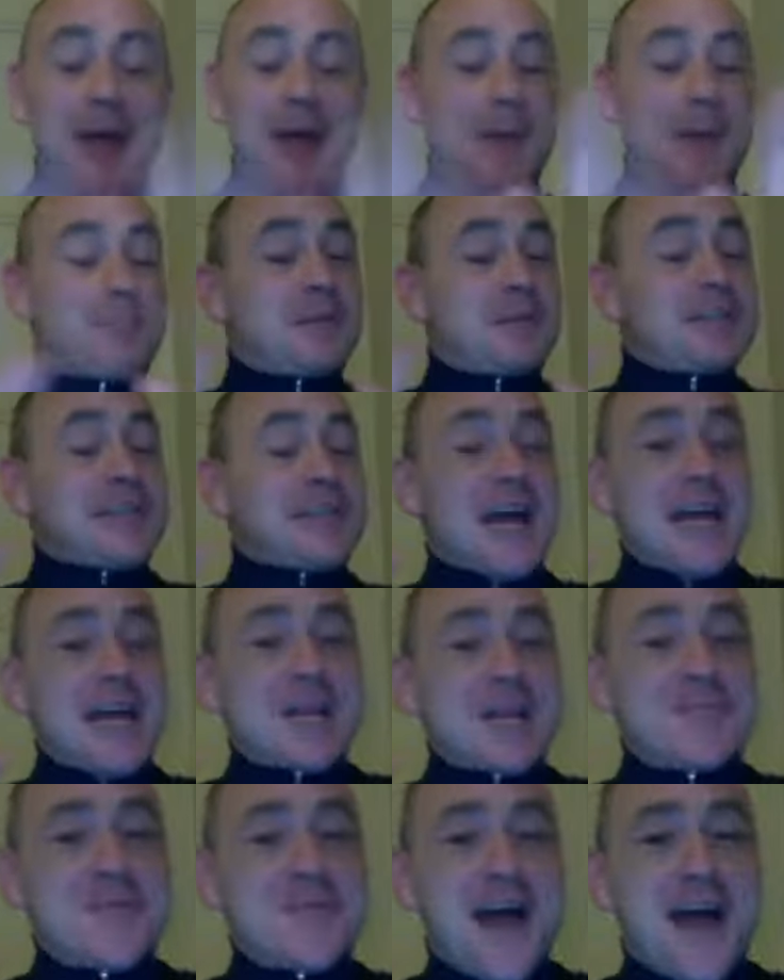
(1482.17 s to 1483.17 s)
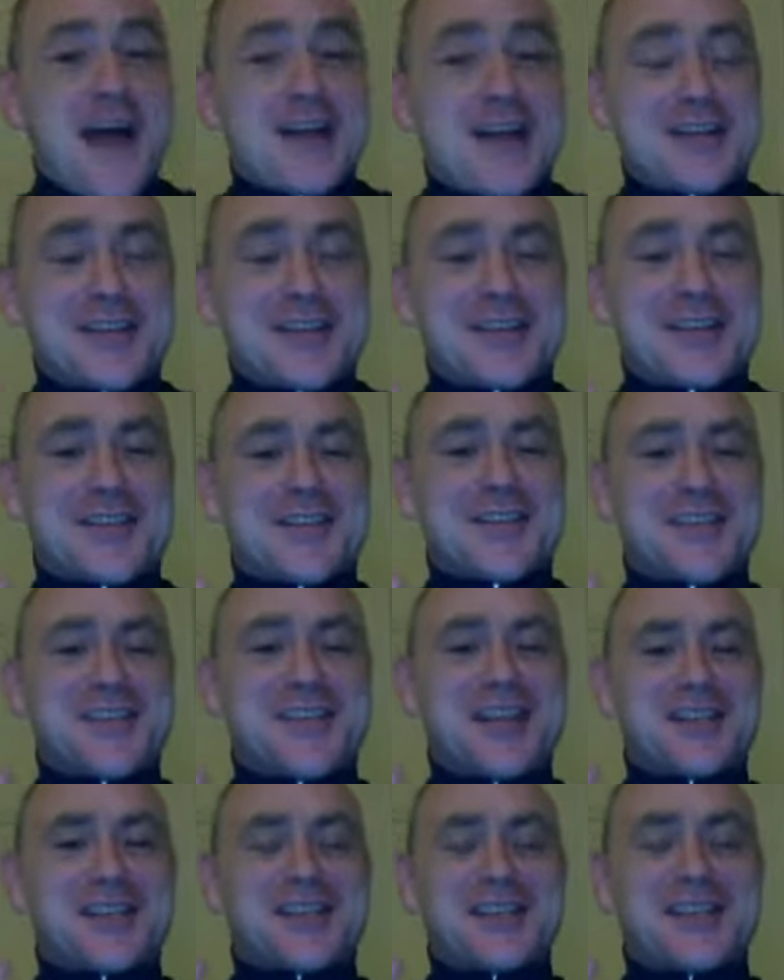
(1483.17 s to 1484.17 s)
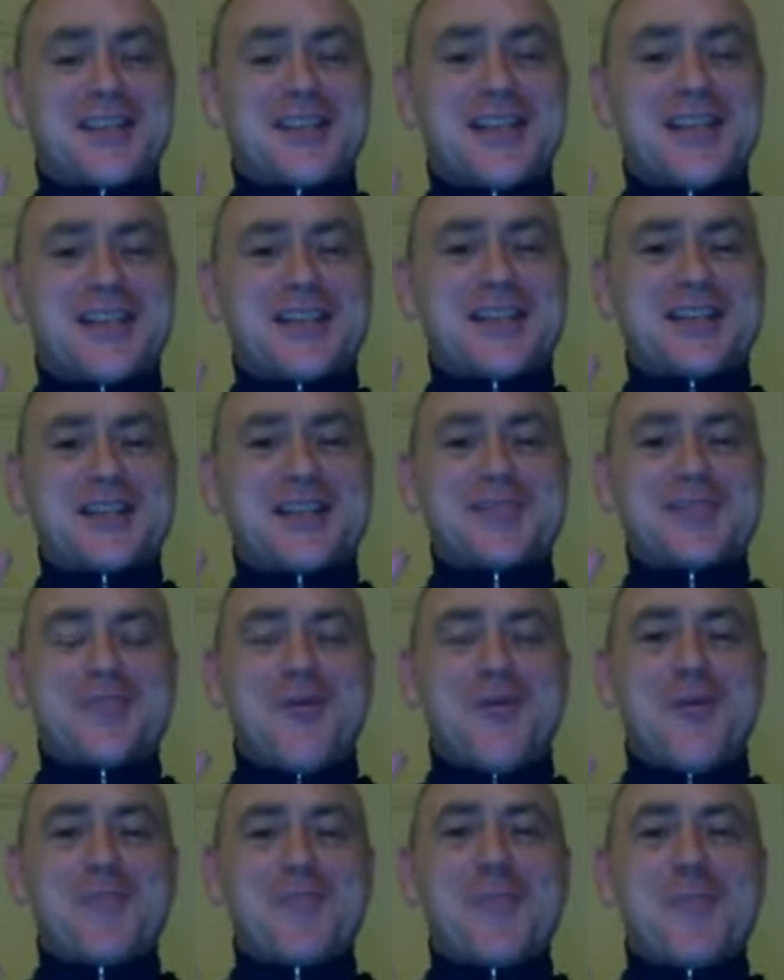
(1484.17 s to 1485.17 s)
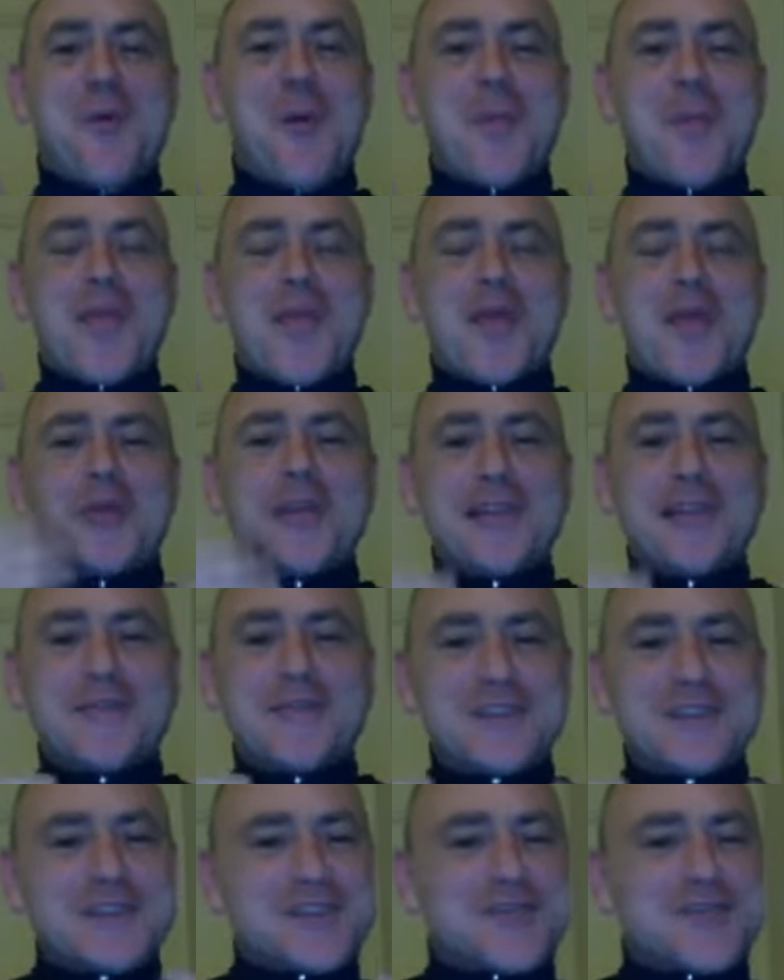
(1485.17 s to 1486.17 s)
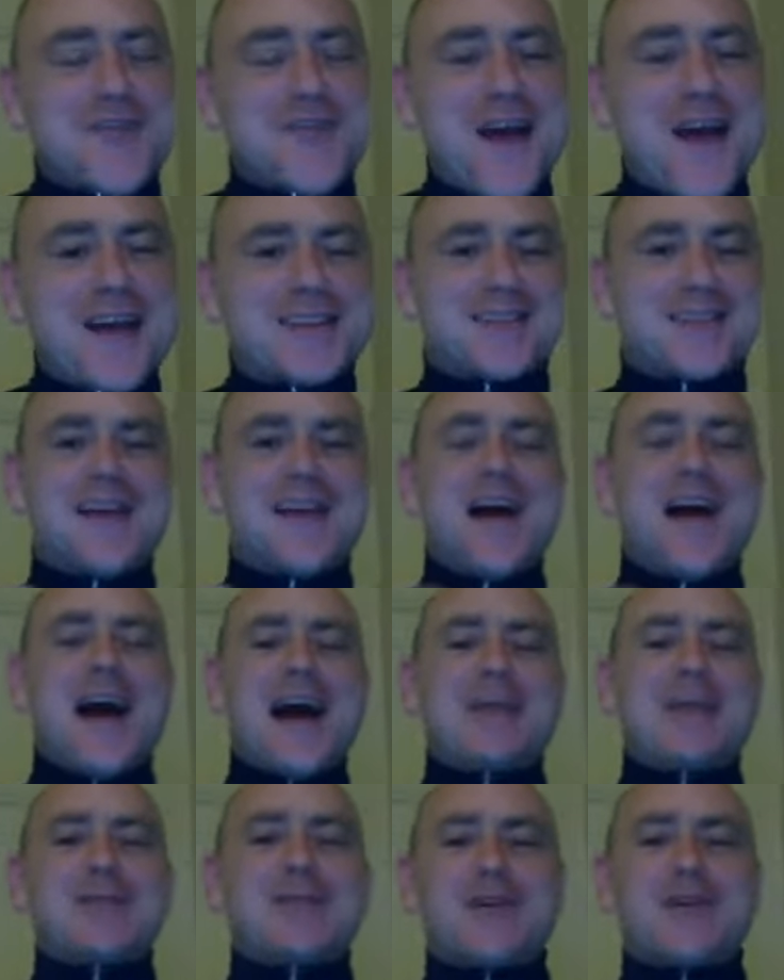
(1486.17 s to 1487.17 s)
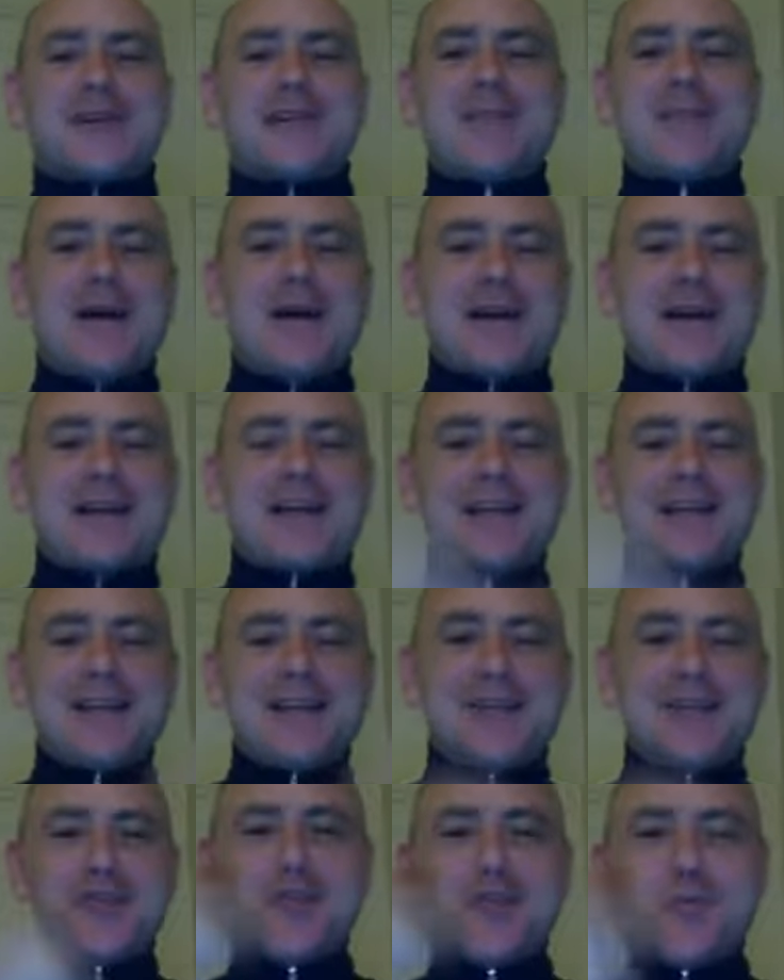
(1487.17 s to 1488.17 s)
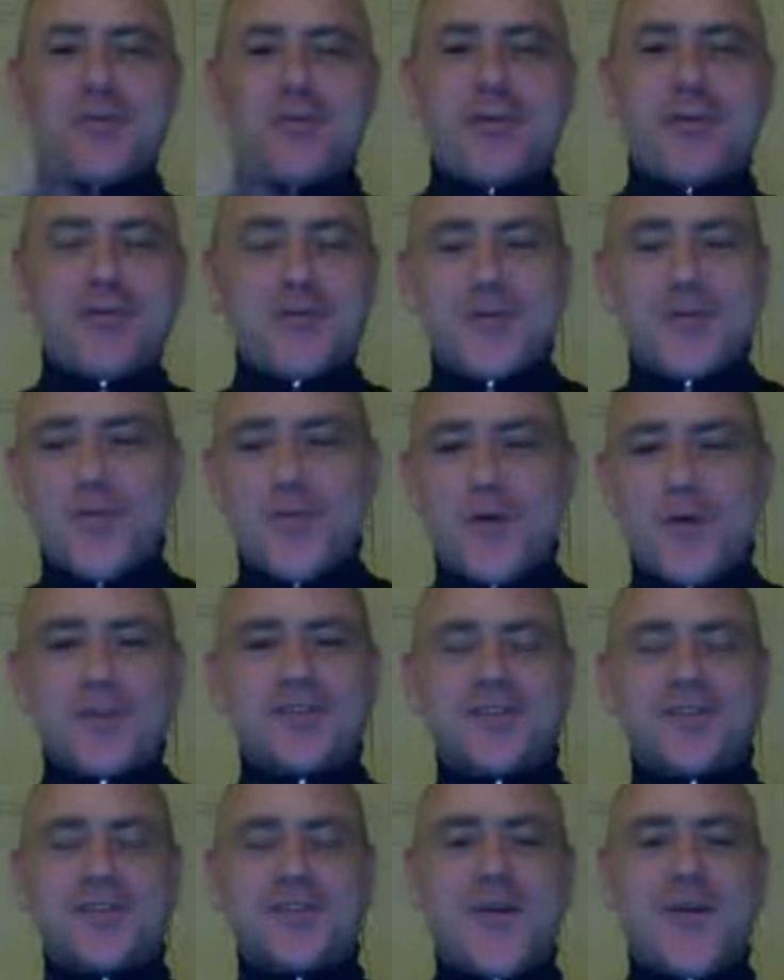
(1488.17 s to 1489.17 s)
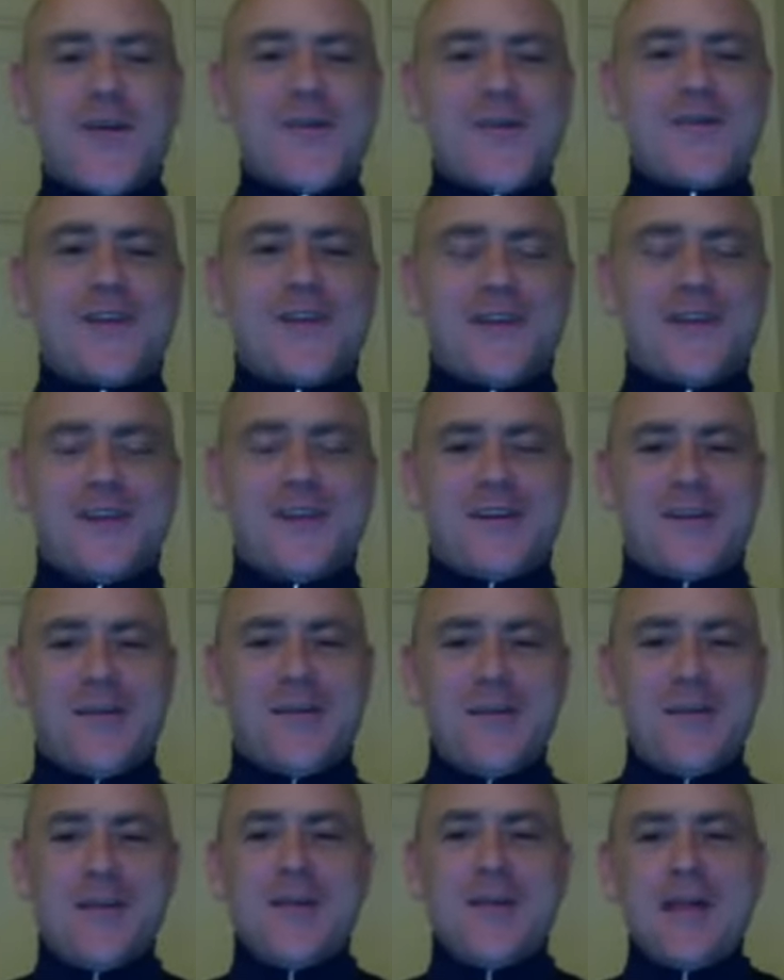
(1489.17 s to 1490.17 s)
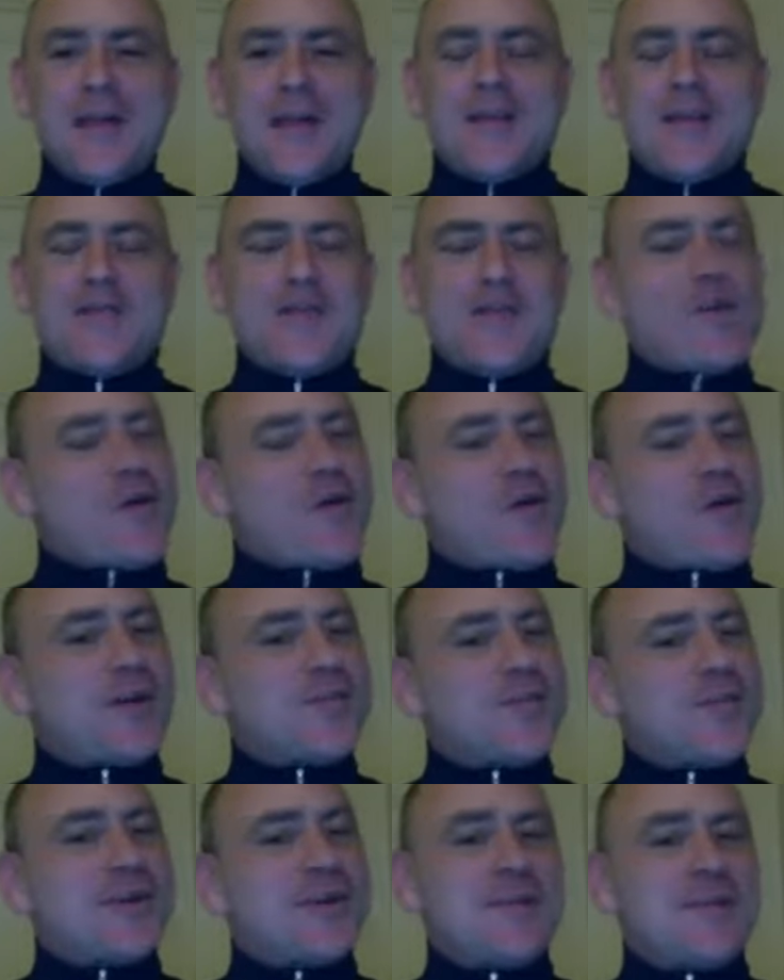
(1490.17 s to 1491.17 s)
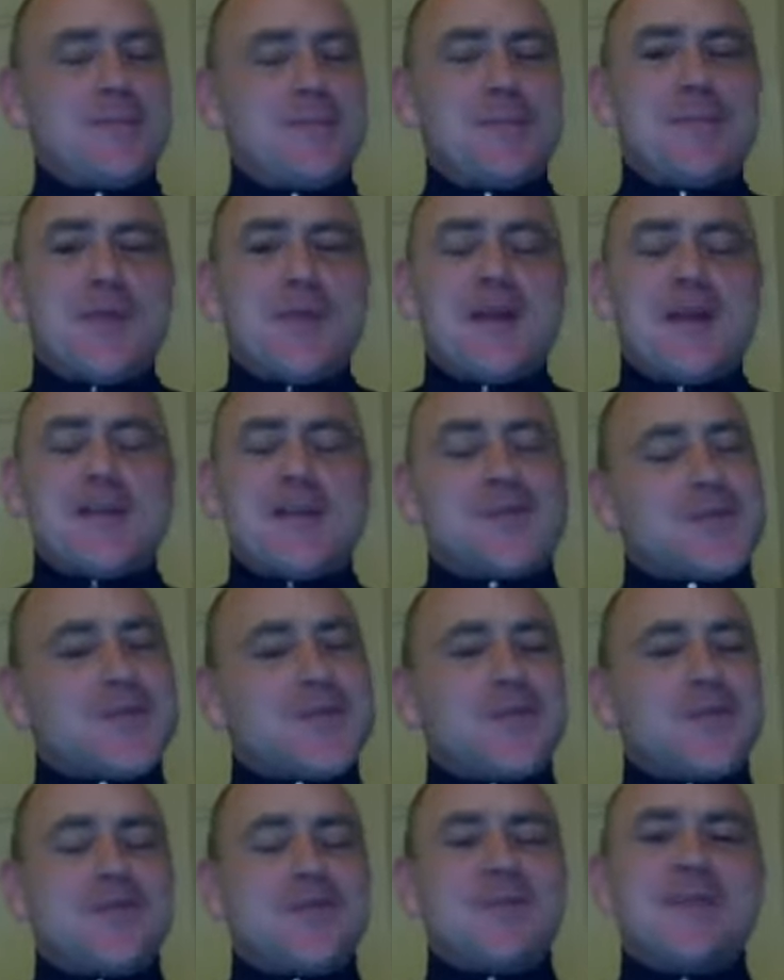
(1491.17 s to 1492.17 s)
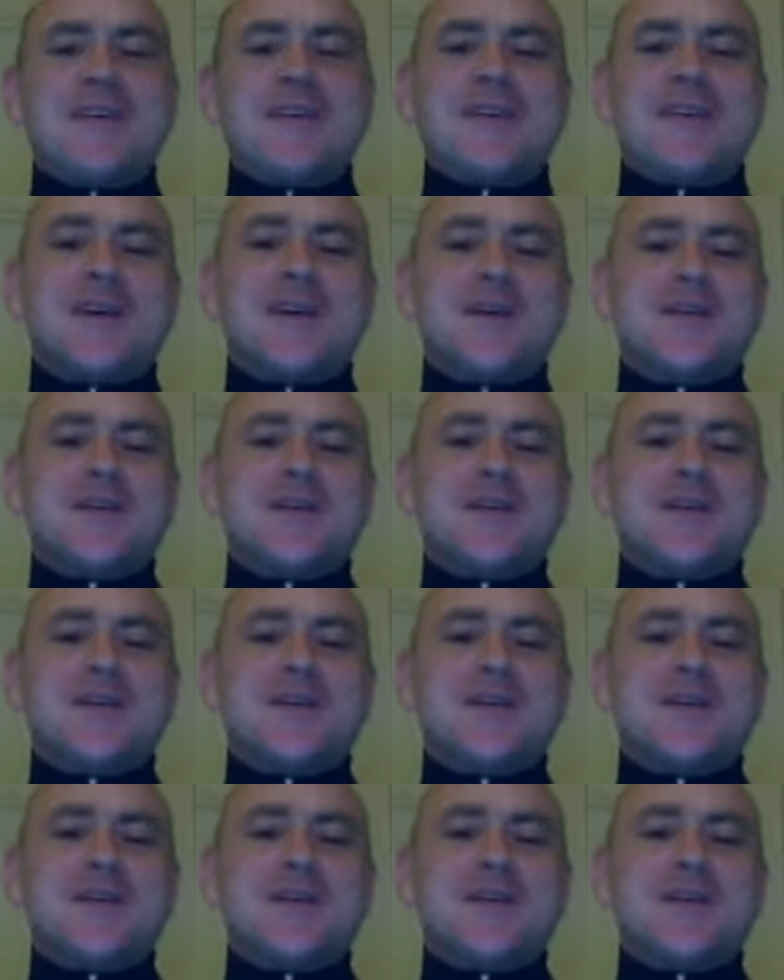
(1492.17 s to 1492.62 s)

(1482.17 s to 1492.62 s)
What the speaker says: And please, I am not suggesting that this is more important than relieving stress. I'm talking about killing two birds with one stone here, if you know what I mean. so to speak.